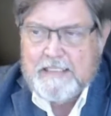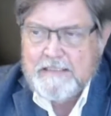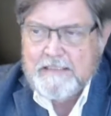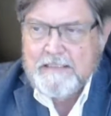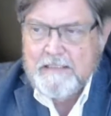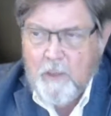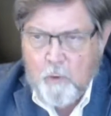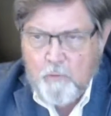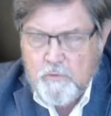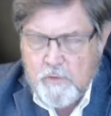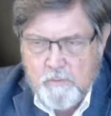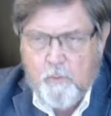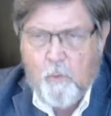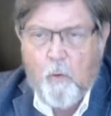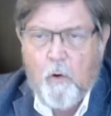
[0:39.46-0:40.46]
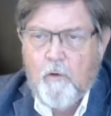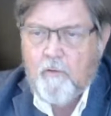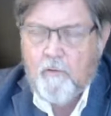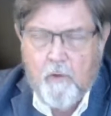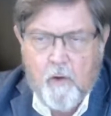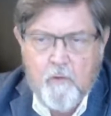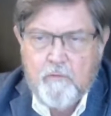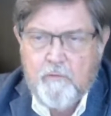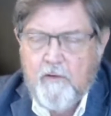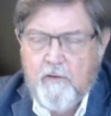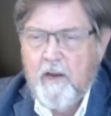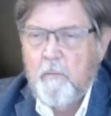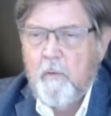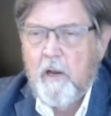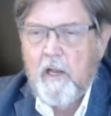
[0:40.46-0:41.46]
no supports, no
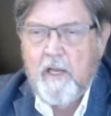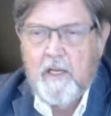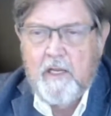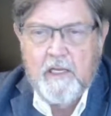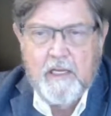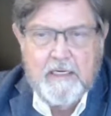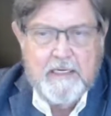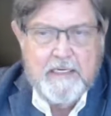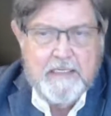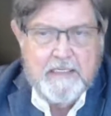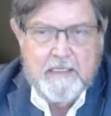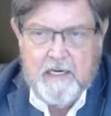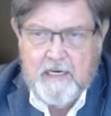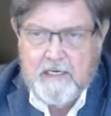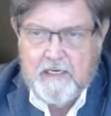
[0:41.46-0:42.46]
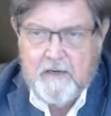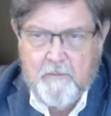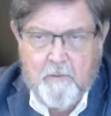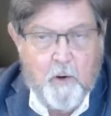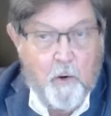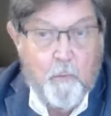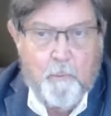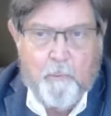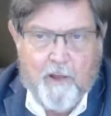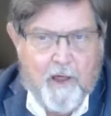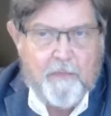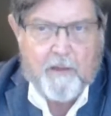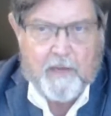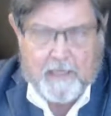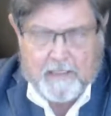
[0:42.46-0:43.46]
family, no
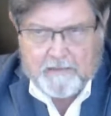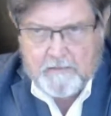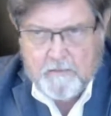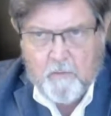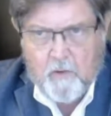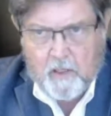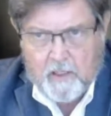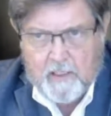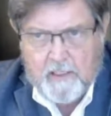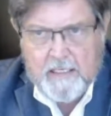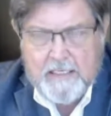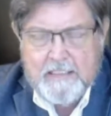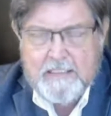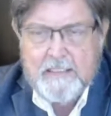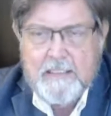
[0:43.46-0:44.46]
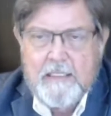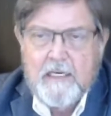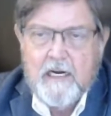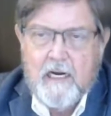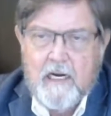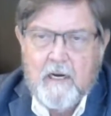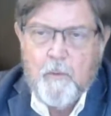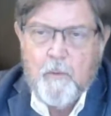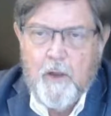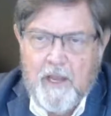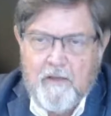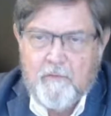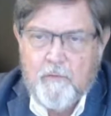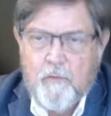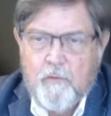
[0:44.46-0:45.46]
nothing really, you
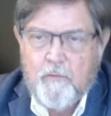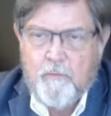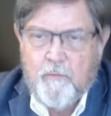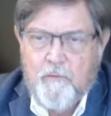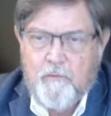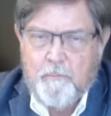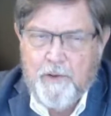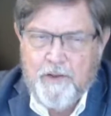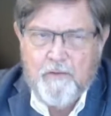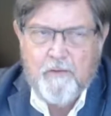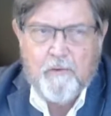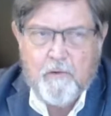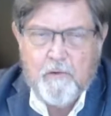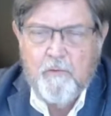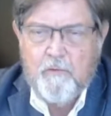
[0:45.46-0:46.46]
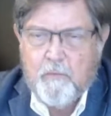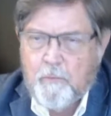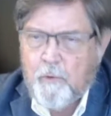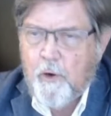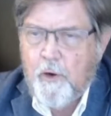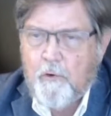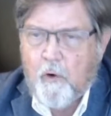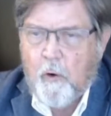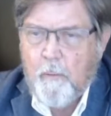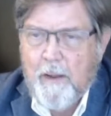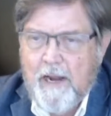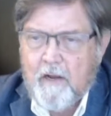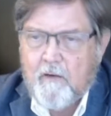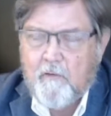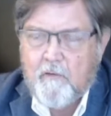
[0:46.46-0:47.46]
have to have been through some pretty
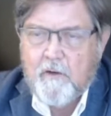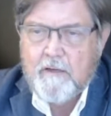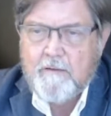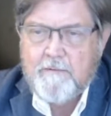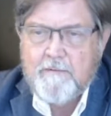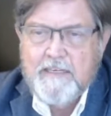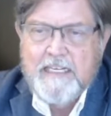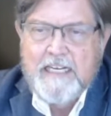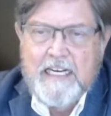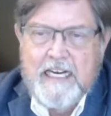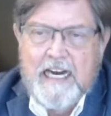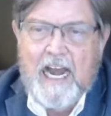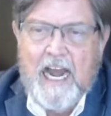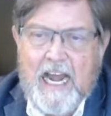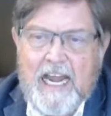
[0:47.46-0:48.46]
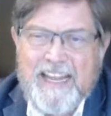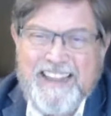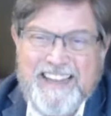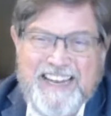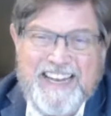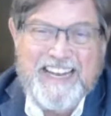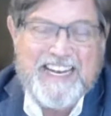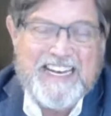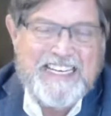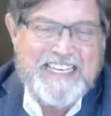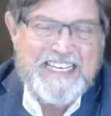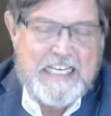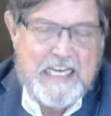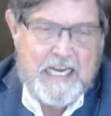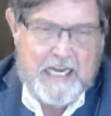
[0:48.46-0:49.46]
traumatic stuff, and then it
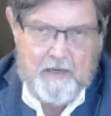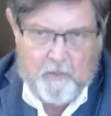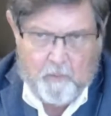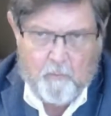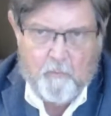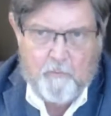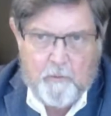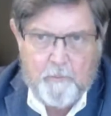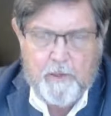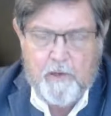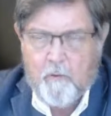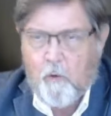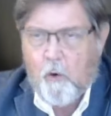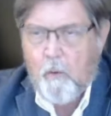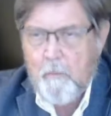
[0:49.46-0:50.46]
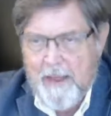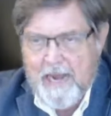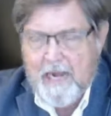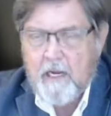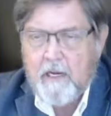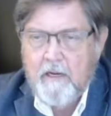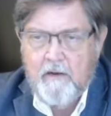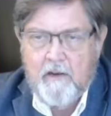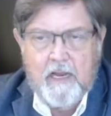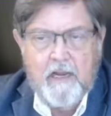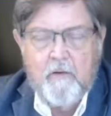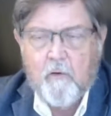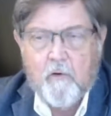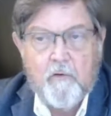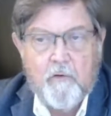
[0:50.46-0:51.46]
continues to be traumatic and
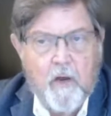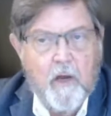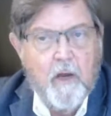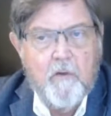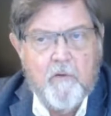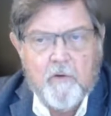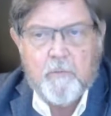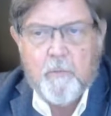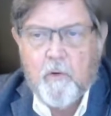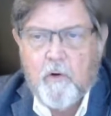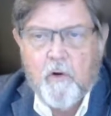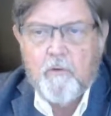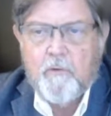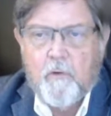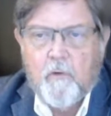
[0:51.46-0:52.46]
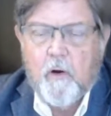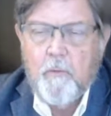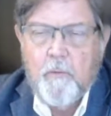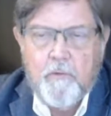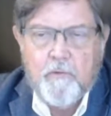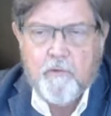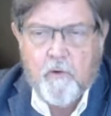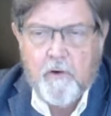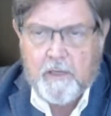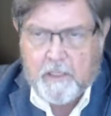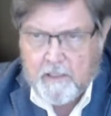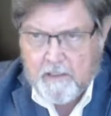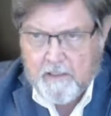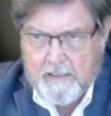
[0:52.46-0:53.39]
dangerous just because you're on the street.